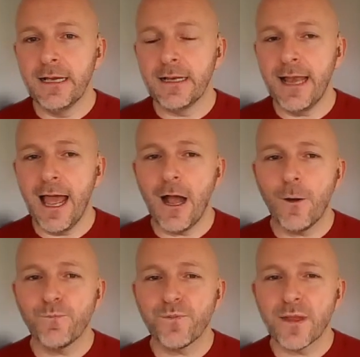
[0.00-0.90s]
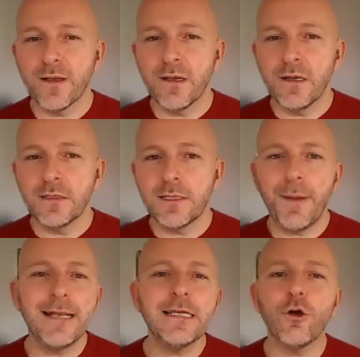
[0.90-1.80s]
Now,
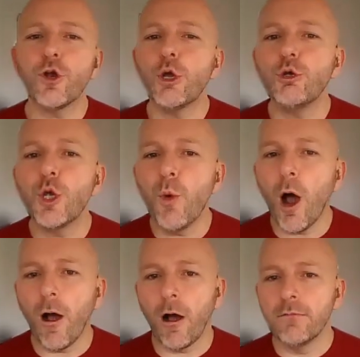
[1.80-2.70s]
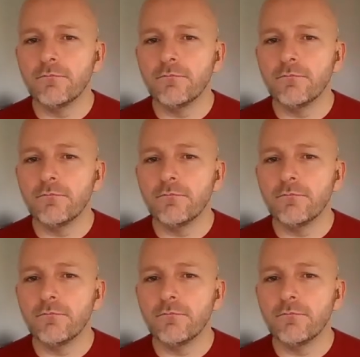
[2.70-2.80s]
depending on who you are,